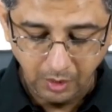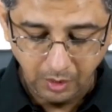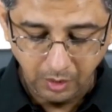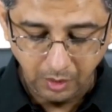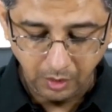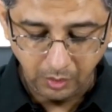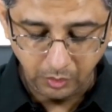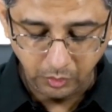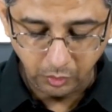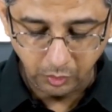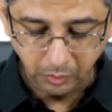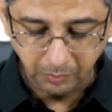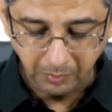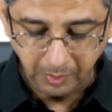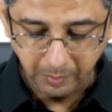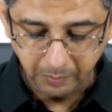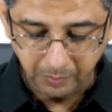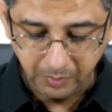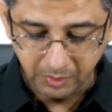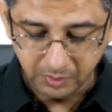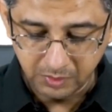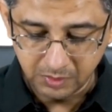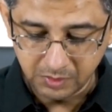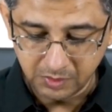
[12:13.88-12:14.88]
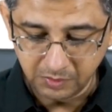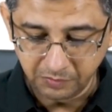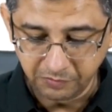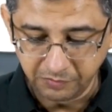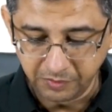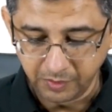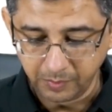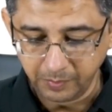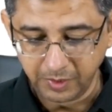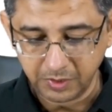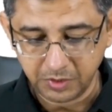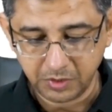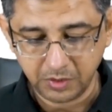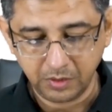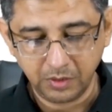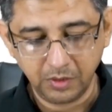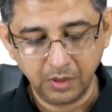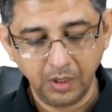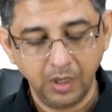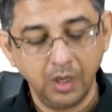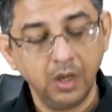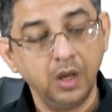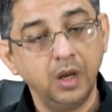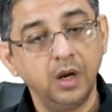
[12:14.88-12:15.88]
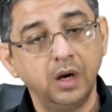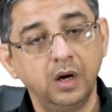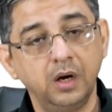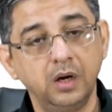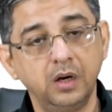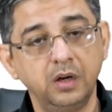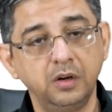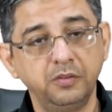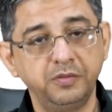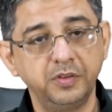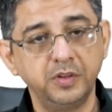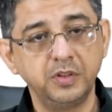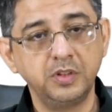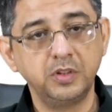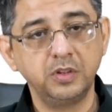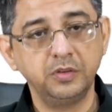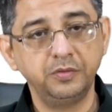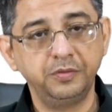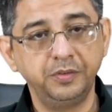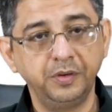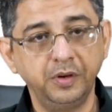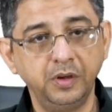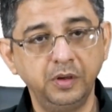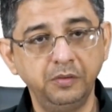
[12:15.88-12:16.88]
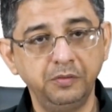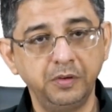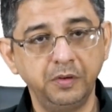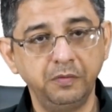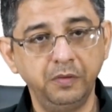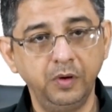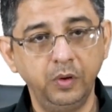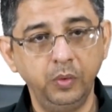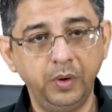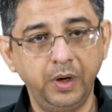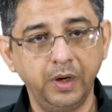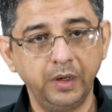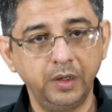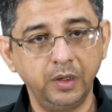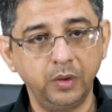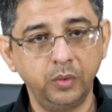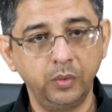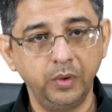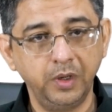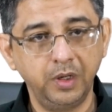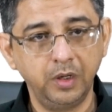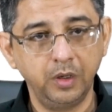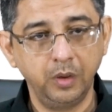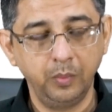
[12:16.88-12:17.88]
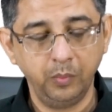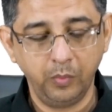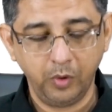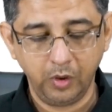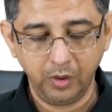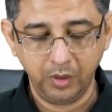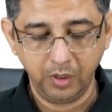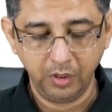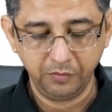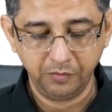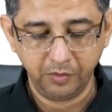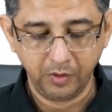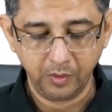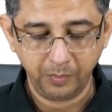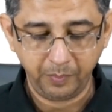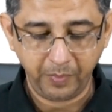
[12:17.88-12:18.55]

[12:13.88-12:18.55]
How to remember this information? First of all, we will look at a quick mnemonic for